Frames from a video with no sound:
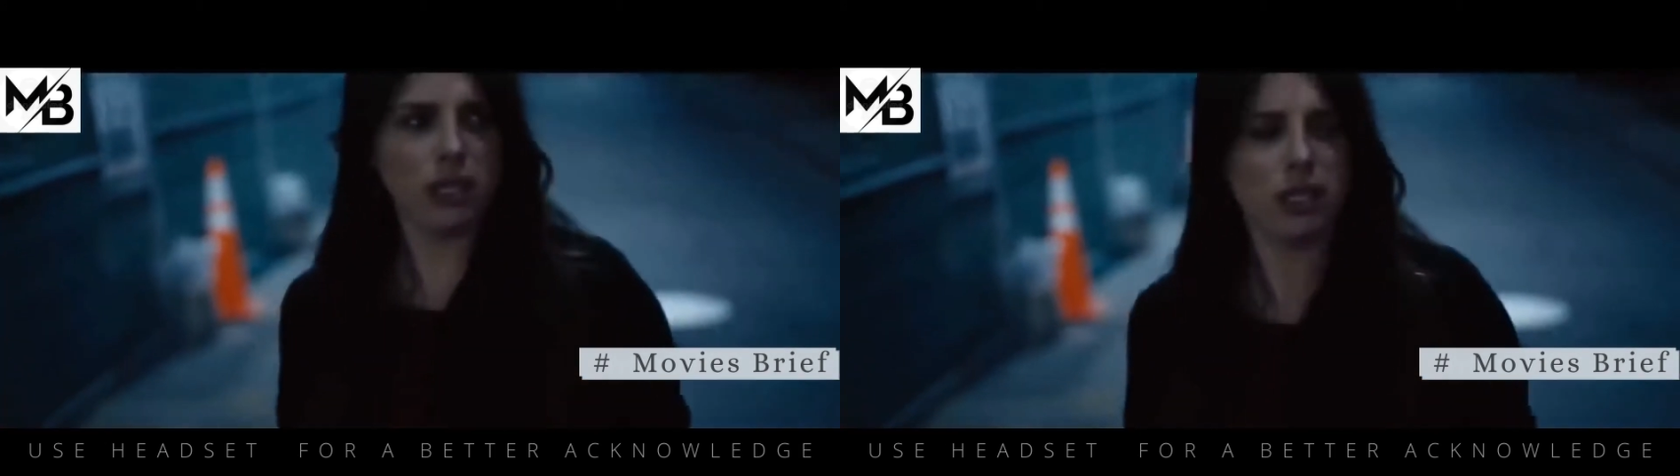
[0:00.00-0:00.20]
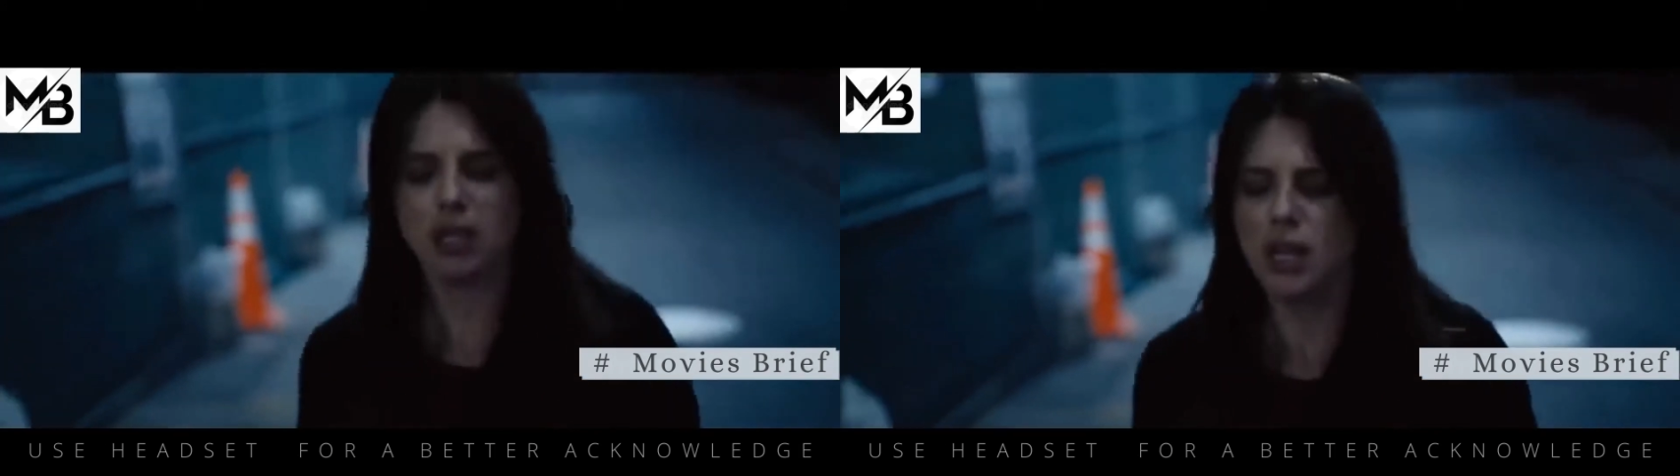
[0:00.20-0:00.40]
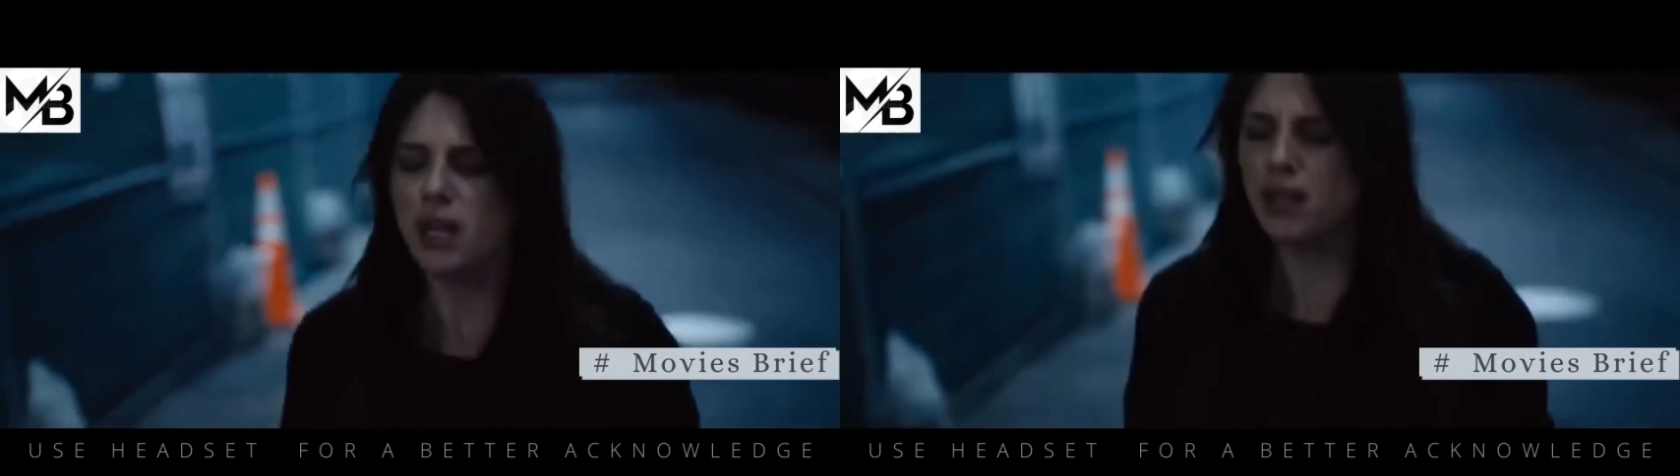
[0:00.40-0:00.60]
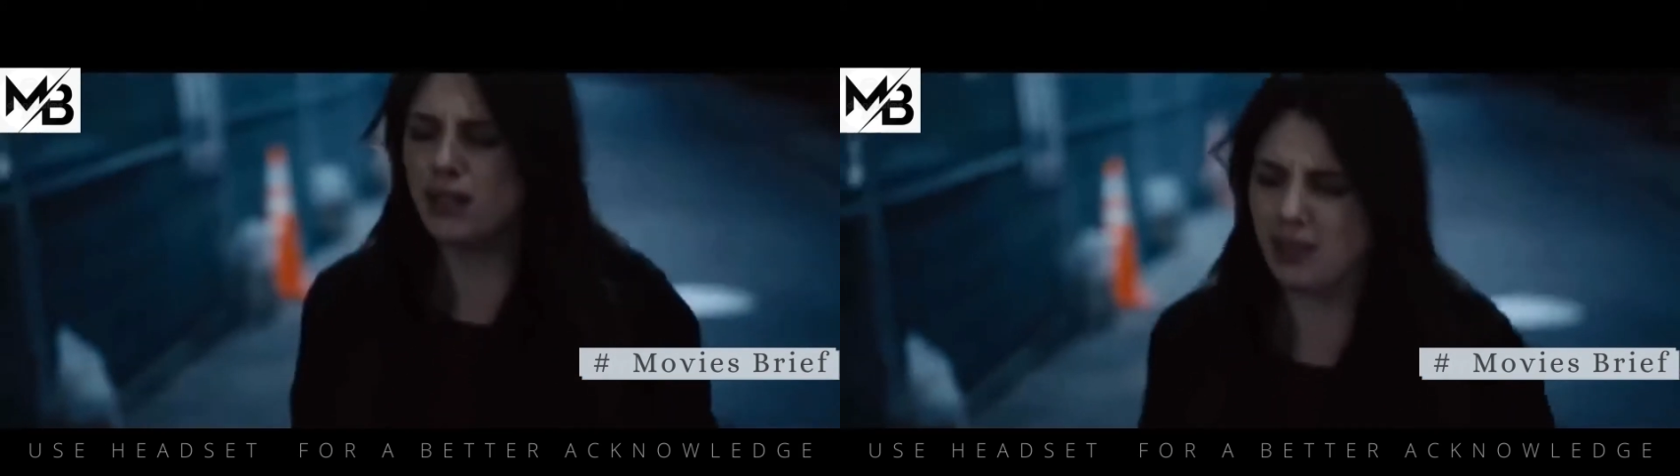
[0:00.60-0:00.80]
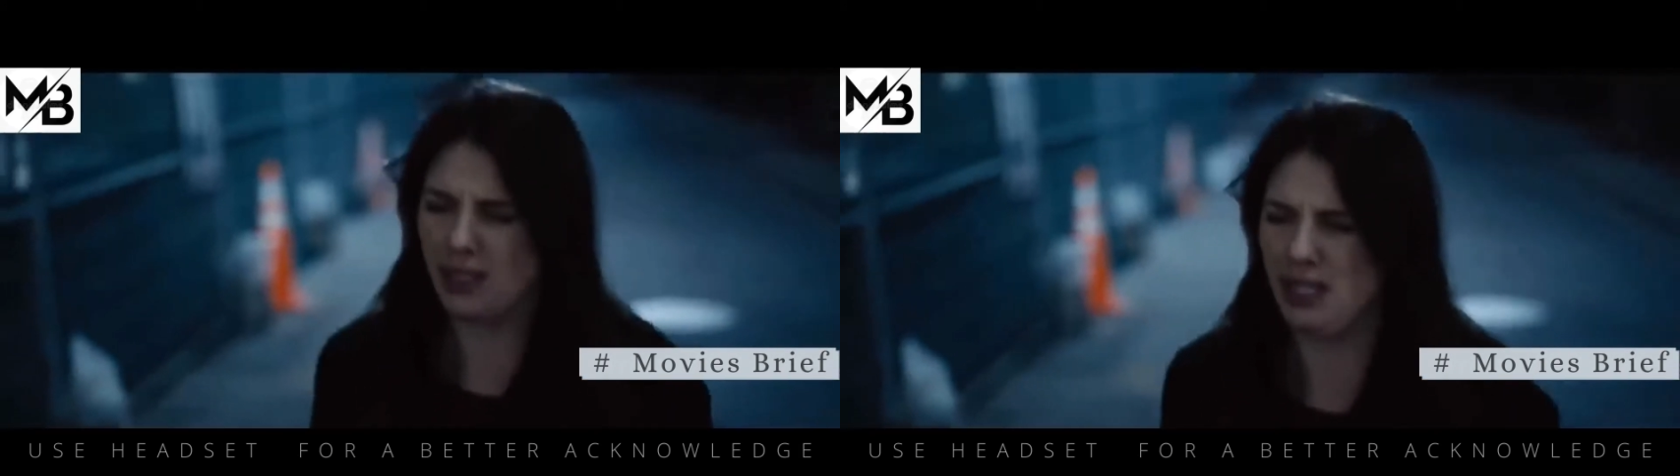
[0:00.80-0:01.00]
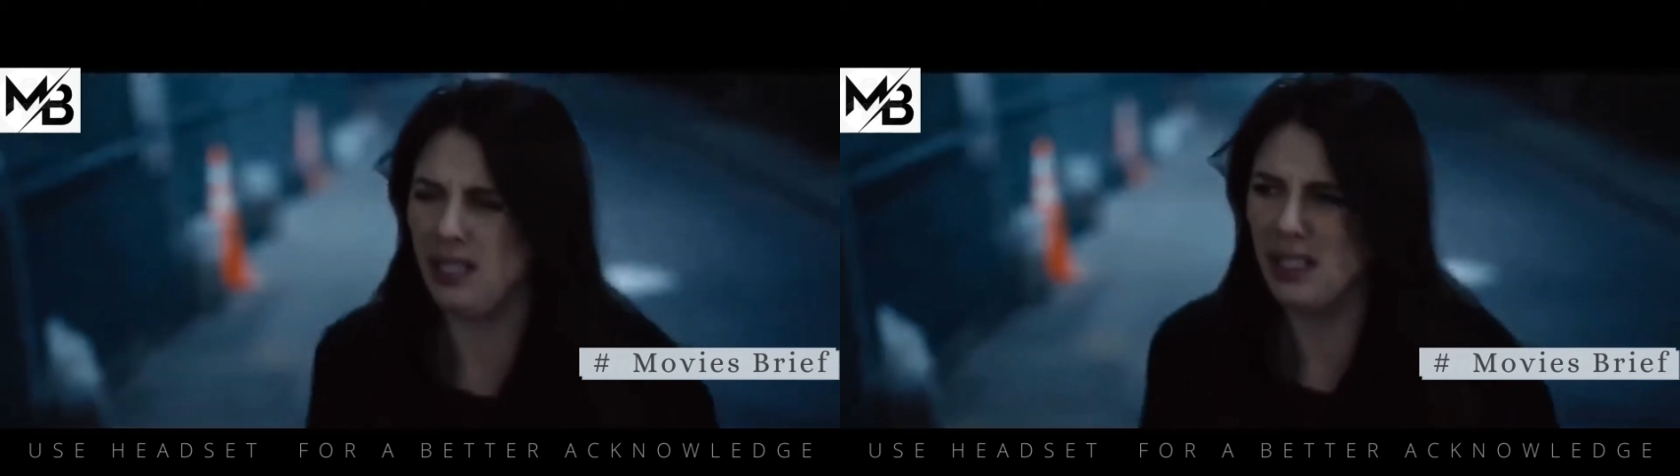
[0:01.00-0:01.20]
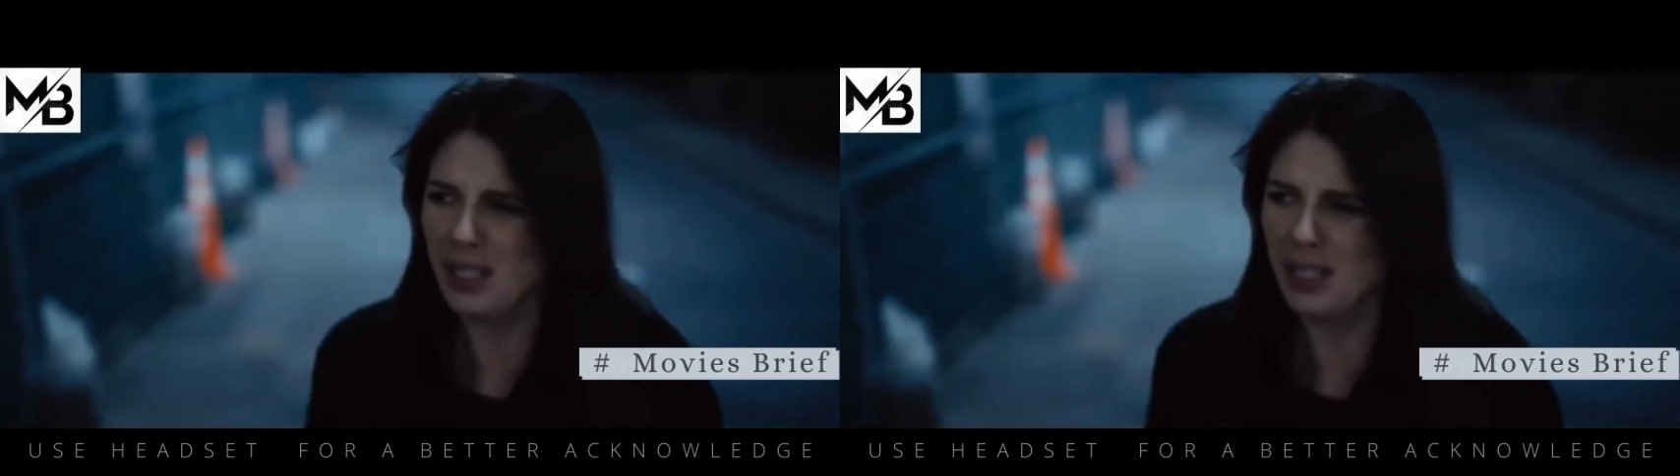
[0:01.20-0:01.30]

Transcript: day, Helen begins